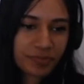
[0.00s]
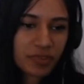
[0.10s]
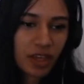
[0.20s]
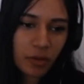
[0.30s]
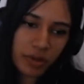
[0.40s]

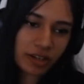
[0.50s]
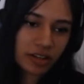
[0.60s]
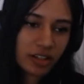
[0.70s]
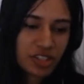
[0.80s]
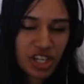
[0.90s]
a
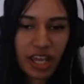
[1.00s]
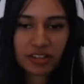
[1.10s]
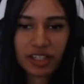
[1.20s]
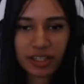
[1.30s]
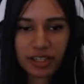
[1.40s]
bigger
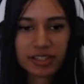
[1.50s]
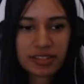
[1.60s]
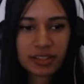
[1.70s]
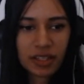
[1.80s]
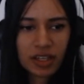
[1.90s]
channel, I
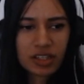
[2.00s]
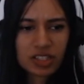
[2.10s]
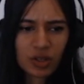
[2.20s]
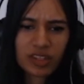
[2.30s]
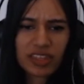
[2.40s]
guess.
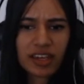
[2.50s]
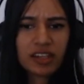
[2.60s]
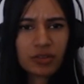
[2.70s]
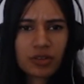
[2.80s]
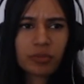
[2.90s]
So I think I
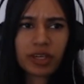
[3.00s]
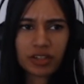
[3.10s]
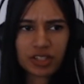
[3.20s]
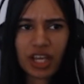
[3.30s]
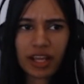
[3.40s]
knew the
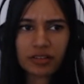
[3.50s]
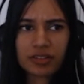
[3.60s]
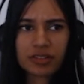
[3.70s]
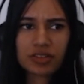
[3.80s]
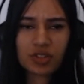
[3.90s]
bigger
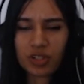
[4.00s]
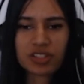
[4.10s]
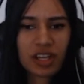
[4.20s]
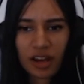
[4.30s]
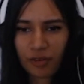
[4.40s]
channels.
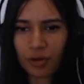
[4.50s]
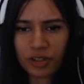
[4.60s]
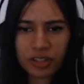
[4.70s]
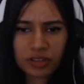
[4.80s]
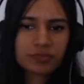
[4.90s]
Jonas
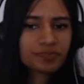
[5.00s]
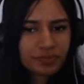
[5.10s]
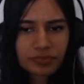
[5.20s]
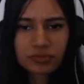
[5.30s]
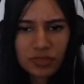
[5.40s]
Tyroller,
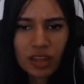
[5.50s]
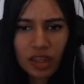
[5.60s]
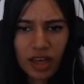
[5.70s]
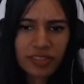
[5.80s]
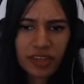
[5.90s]

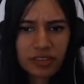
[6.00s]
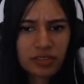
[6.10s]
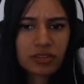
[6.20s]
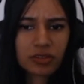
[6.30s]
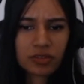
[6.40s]
I think
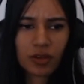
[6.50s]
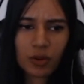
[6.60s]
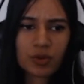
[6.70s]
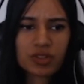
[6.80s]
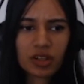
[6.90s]

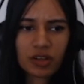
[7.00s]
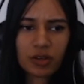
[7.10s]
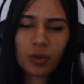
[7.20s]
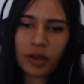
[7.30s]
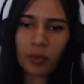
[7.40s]
those are
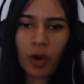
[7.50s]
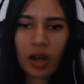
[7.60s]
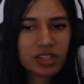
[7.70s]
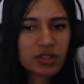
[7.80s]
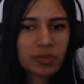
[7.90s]
who I
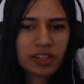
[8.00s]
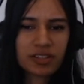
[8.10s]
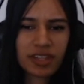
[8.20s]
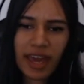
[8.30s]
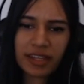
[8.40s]
watch
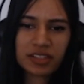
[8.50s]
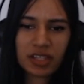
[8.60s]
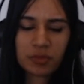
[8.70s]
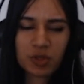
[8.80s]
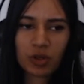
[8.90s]
because they had
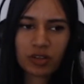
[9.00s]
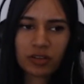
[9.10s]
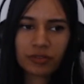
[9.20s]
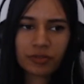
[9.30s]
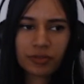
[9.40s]
some sort
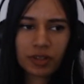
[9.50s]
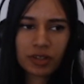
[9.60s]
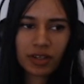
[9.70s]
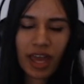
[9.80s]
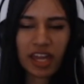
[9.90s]
of
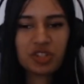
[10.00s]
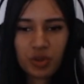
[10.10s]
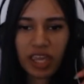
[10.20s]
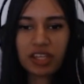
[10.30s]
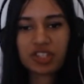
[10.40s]

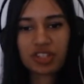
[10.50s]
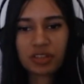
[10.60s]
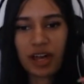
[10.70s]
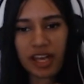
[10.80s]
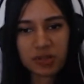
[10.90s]

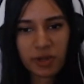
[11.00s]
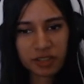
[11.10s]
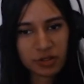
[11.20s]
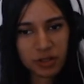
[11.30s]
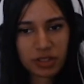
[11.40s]
educational
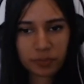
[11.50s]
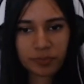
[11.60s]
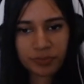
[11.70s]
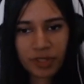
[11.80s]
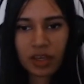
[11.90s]
aspect to it.
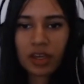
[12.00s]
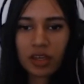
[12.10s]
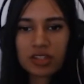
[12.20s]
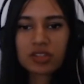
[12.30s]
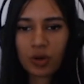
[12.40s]

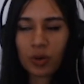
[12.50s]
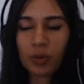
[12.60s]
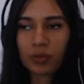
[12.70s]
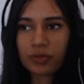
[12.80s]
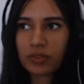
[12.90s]
So